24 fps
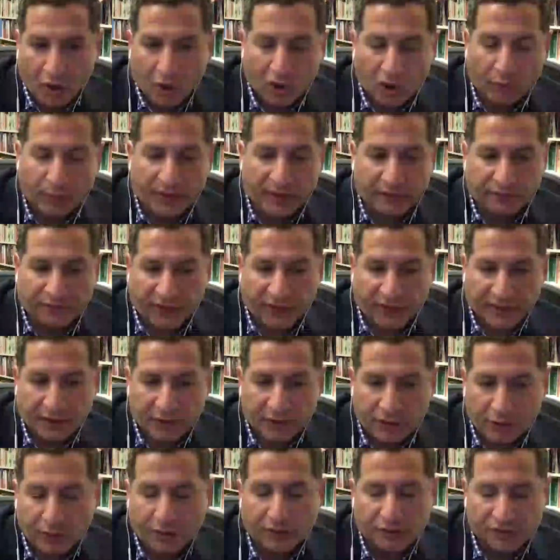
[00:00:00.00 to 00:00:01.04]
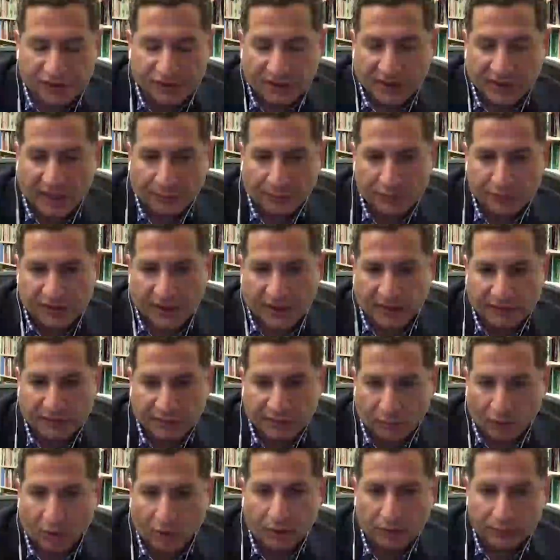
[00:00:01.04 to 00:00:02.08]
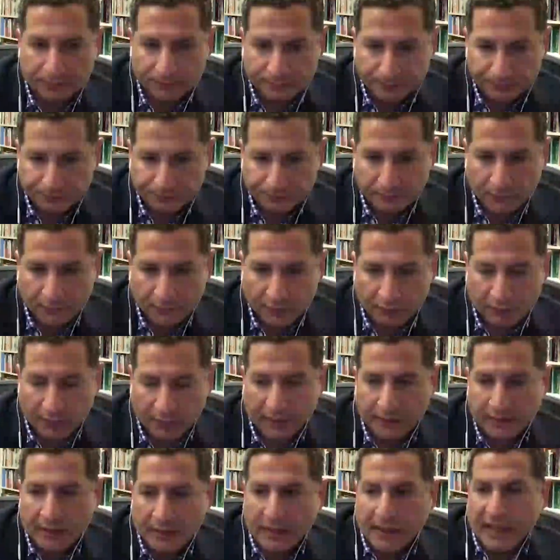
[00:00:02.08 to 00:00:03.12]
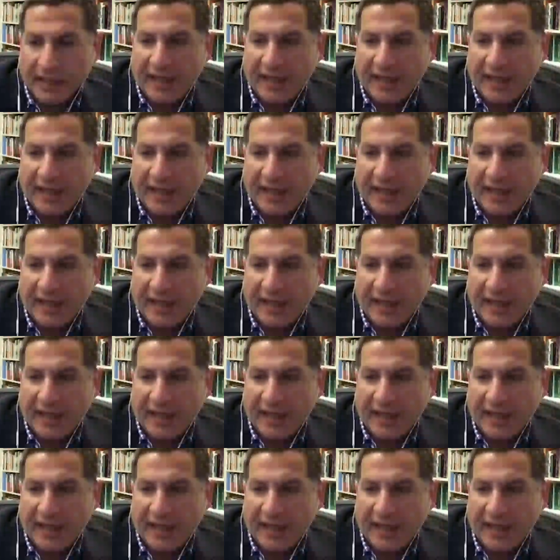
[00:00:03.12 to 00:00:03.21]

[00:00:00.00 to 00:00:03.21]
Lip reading: or we can fight a nuclear Saddam Hussein tomorrow, right?